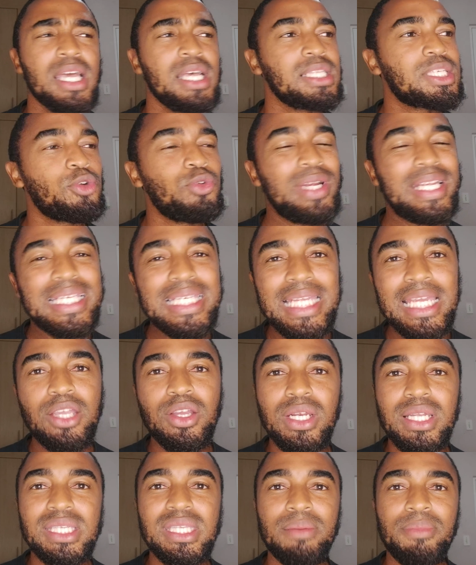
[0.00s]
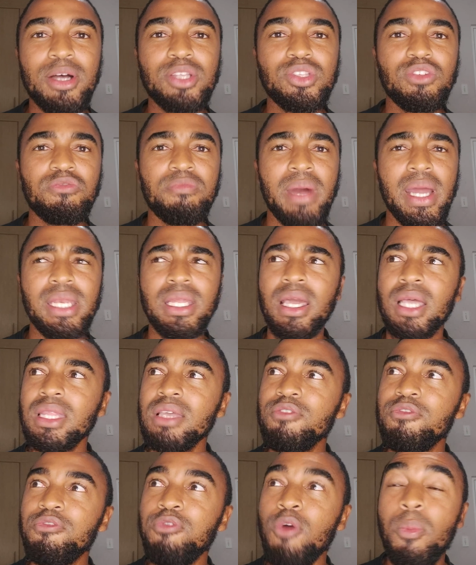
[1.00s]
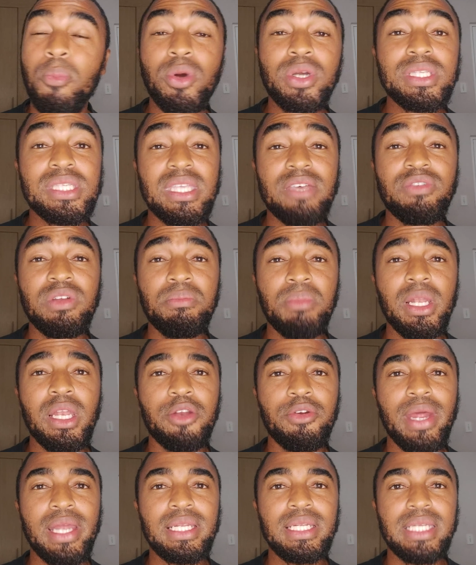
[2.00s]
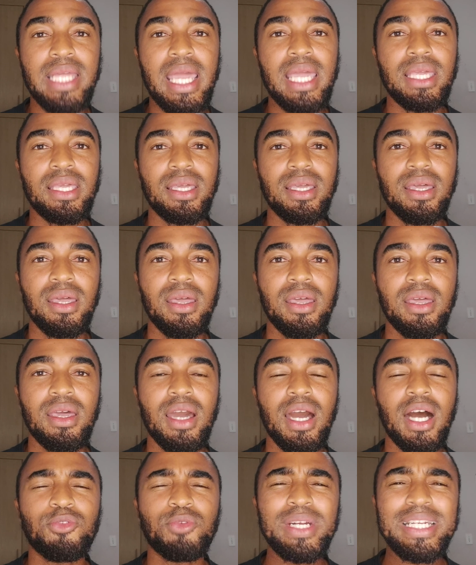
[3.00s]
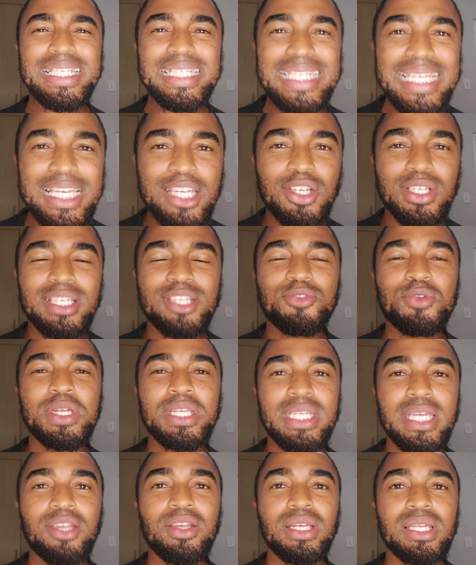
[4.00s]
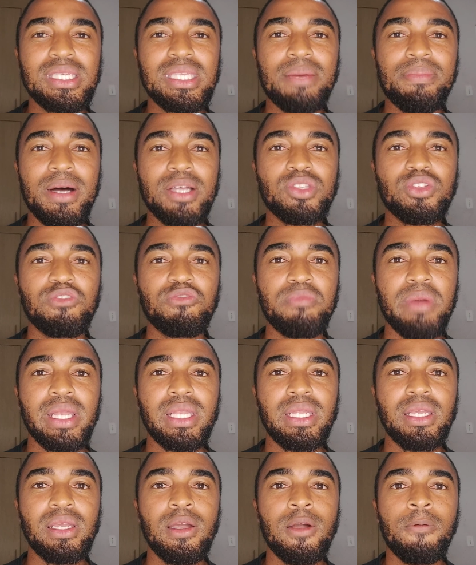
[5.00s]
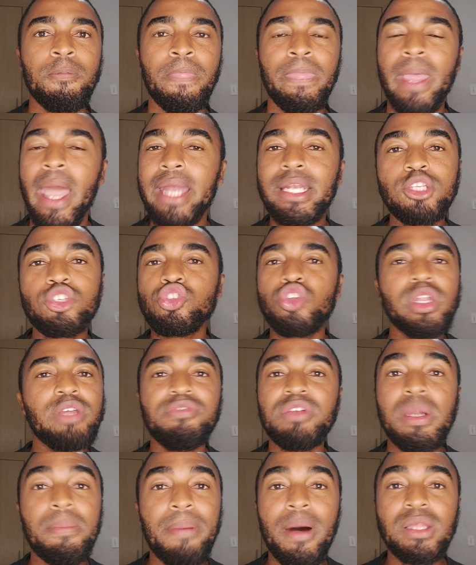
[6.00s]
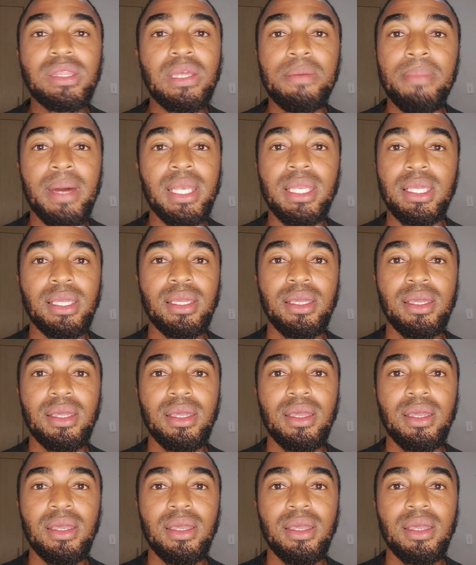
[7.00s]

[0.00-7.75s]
It's a ridiculous amount of money. I think 4.7 million rand a day. A ridiculous, ridiculous amount of money. And it's not even about the money.